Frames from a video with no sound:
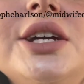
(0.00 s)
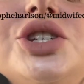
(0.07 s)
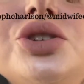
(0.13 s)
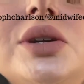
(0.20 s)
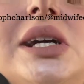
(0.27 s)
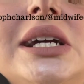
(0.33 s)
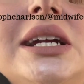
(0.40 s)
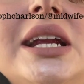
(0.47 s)
as
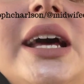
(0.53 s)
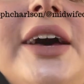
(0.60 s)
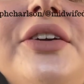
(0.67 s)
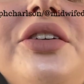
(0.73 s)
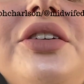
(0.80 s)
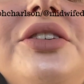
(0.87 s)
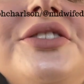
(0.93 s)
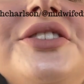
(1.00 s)
you can
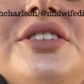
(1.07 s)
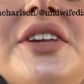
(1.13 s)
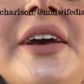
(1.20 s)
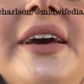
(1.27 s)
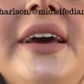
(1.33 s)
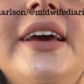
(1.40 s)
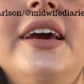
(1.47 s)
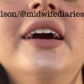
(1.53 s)

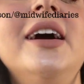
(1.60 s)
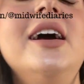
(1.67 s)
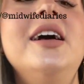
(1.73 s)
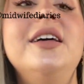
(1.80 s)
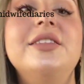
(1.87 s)
see.